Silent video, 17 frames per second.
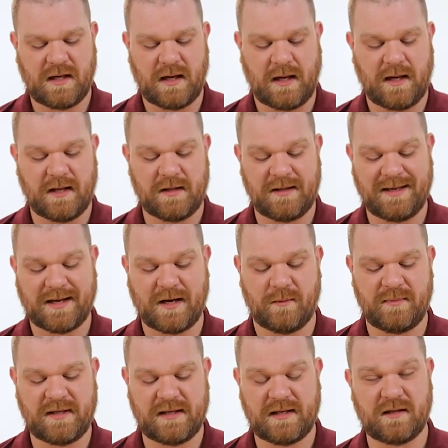Uh, they
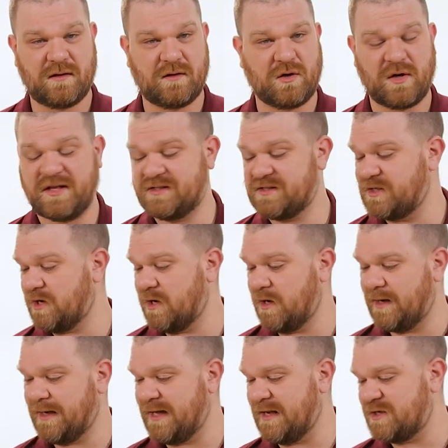come in, or they
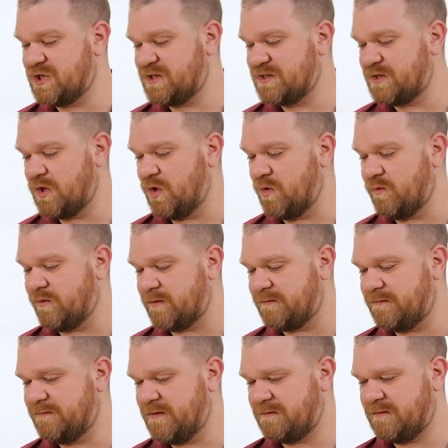start at just over
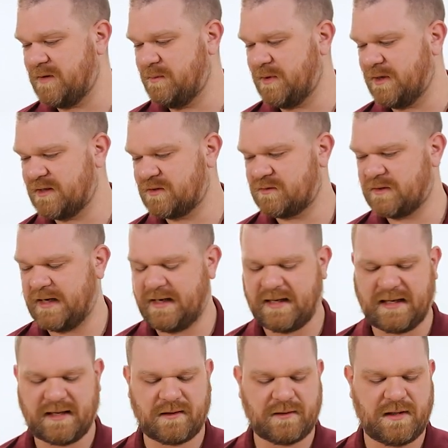50 bucks right
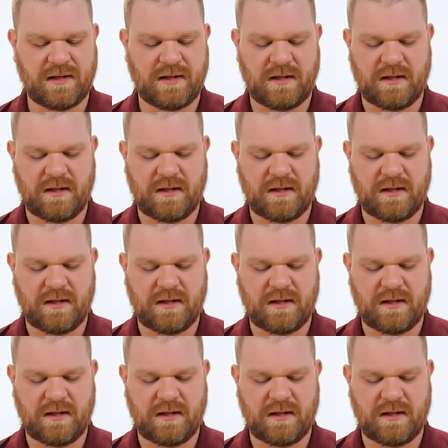now.